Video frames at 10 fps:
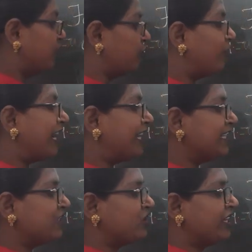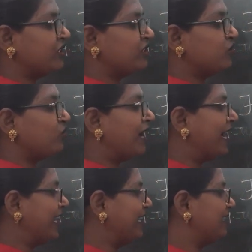Y is changed into
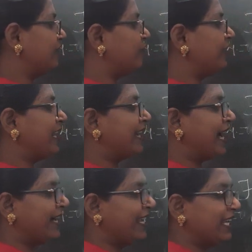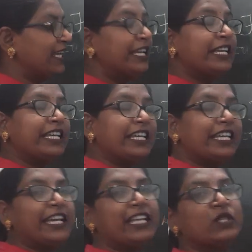I, then we are adding
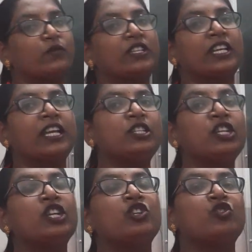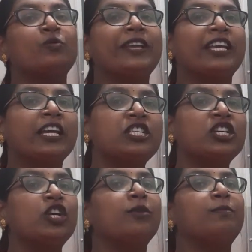es with it to make it
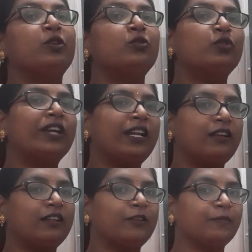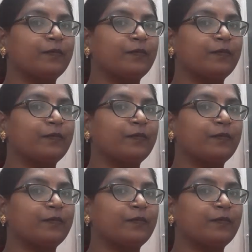plural.